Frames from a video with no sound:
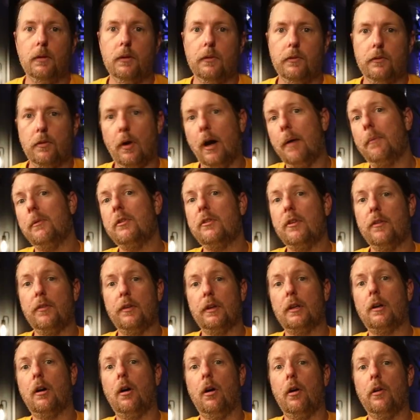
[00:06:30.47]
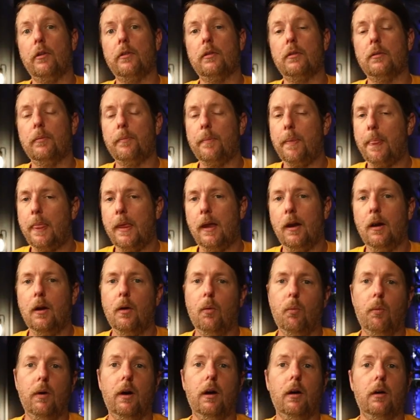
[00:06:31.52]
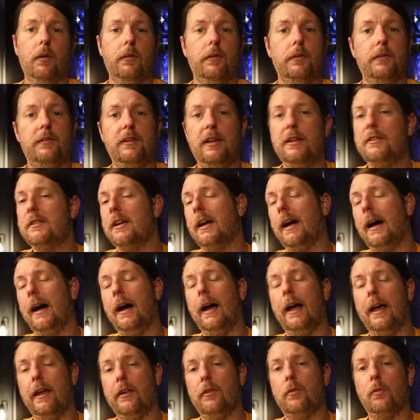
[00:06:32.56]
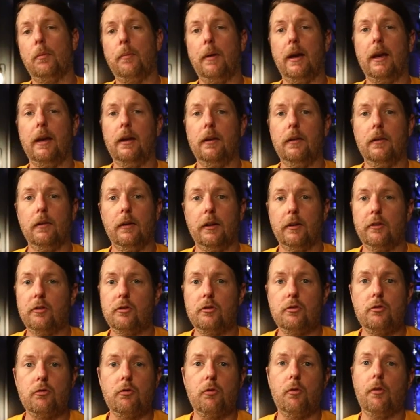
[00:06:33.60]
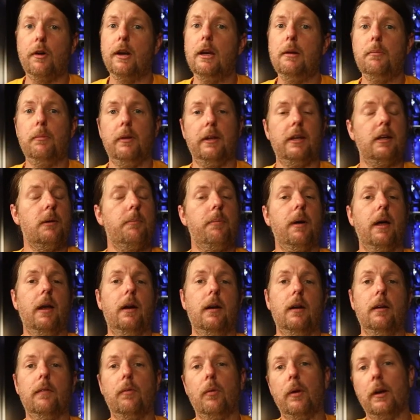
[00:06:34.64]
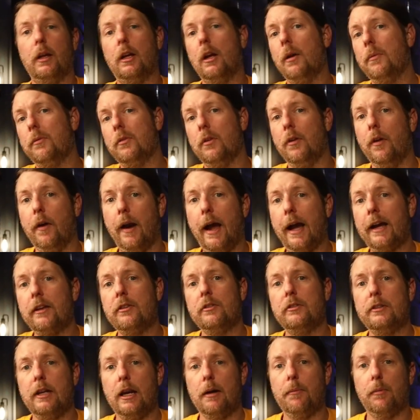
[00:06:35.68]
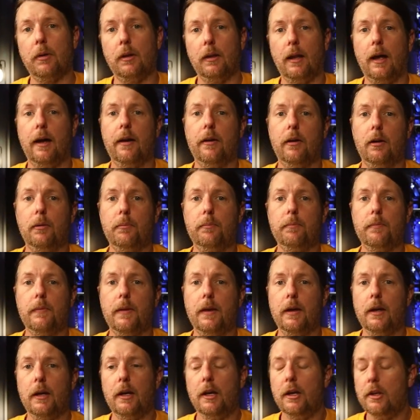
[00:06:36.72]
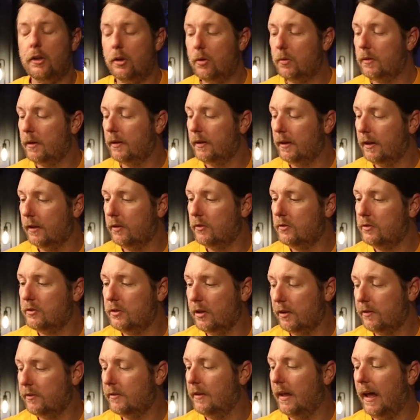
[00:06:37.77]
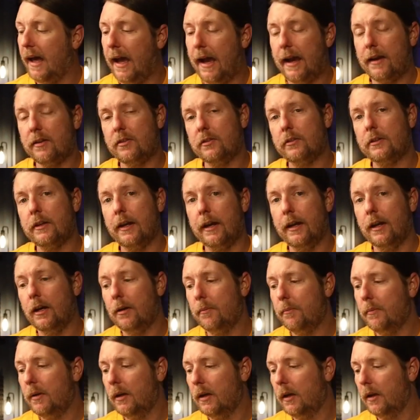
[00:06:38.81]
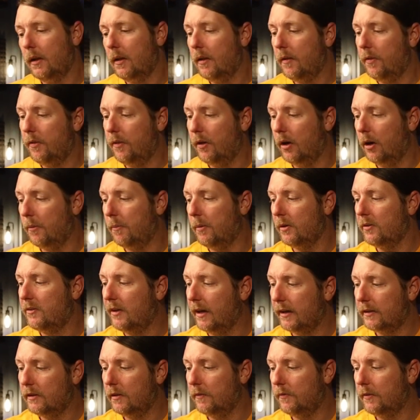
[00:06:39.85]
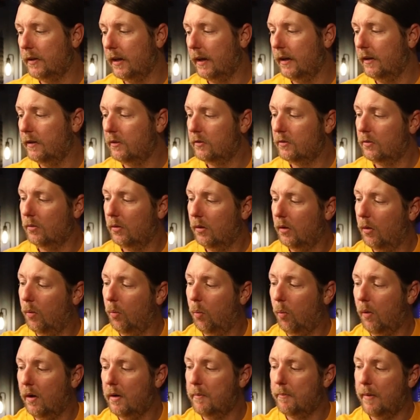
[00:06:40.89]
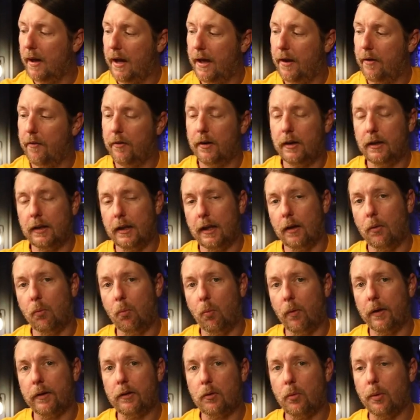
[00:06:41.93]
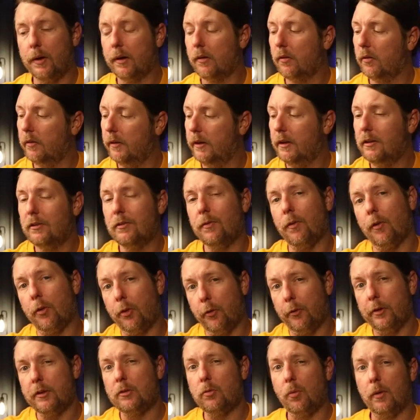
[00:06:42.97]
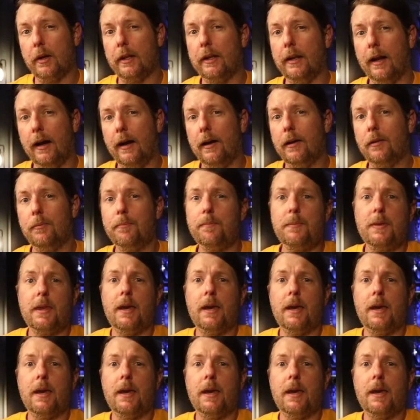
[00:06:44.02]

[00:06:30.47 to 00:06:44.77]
So how much does it cost? Well, DJI has remained extremely competitive when it comes to their action camera lineup. You can get just the action cam, the protective case, one battery, and one quick release for $329.